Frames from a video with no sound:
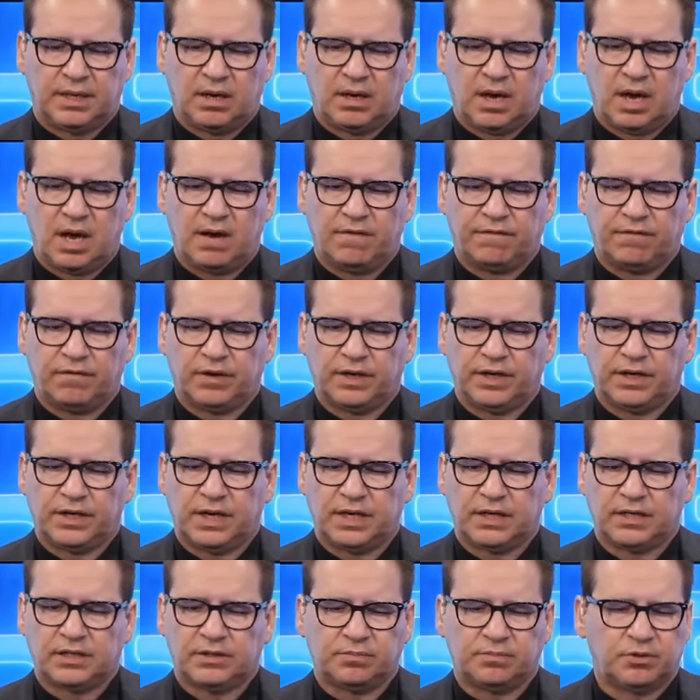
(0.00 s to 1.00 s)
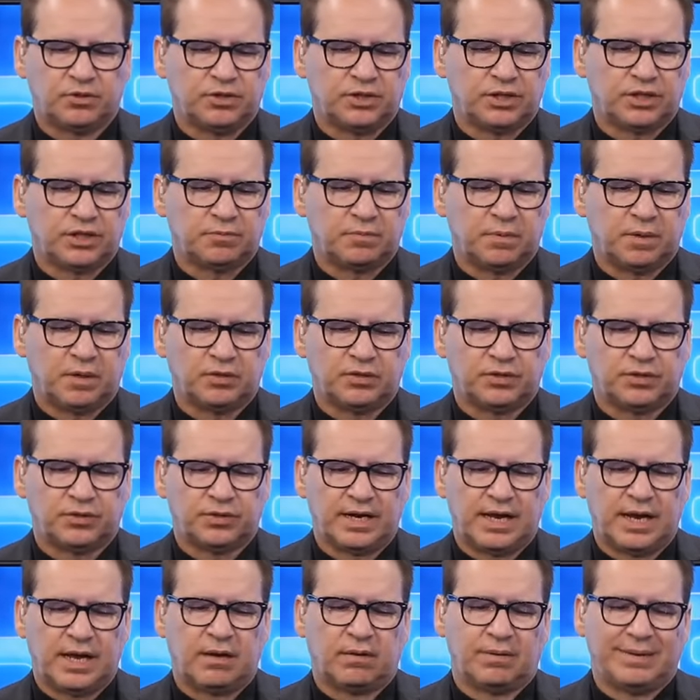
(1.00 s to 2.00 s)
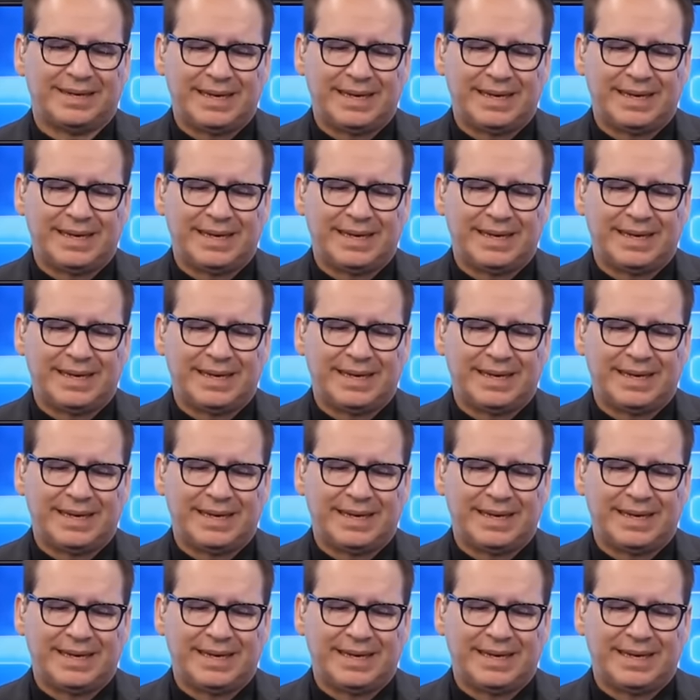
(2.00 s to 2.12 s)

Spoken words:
Offering customers exposure now,